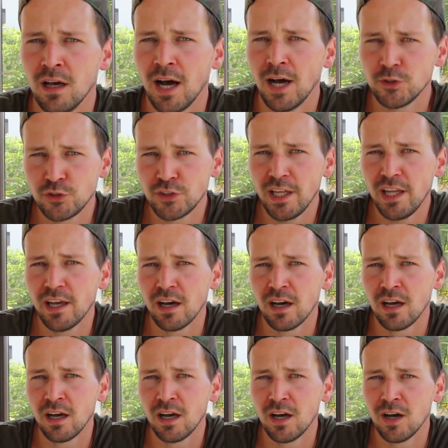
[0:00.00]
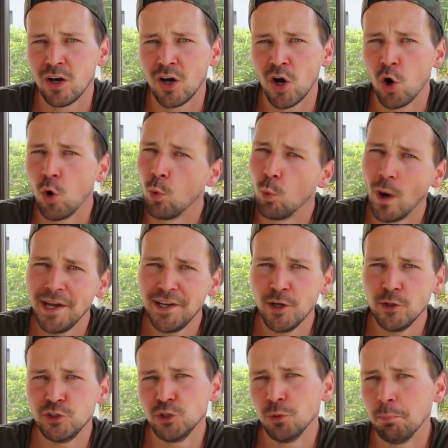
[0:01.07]
Australia, why
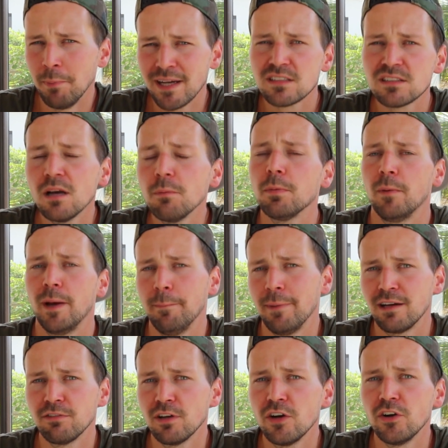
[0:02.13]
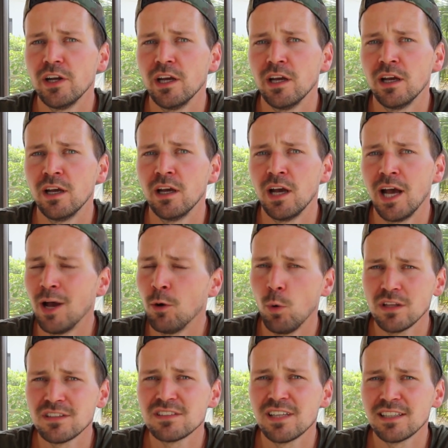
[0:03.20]
don't you mix up my McFlurry? And
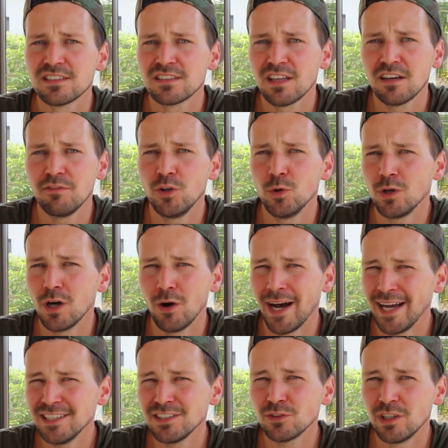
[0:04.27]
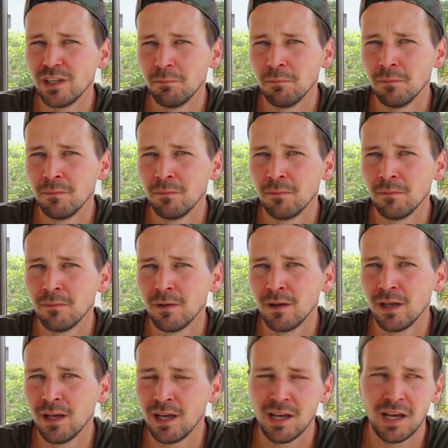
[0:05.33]
what's that stuff you call ice cream?
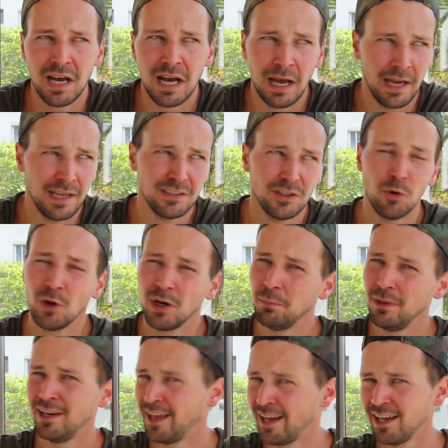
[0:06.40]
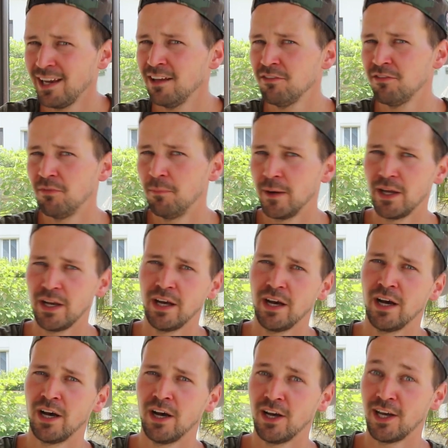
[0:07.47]
I don't want to be negative,
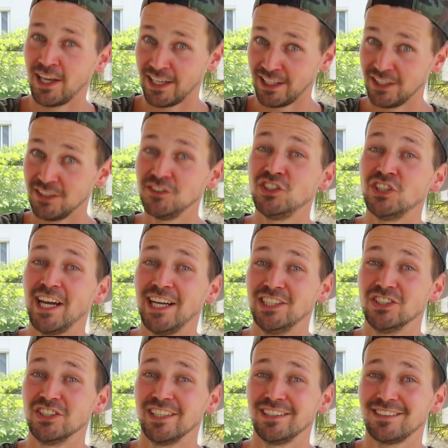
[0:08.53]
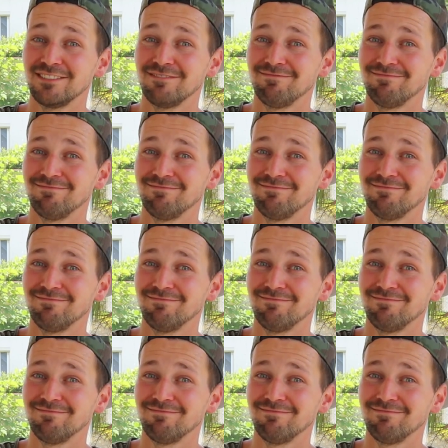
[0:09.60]
but change it.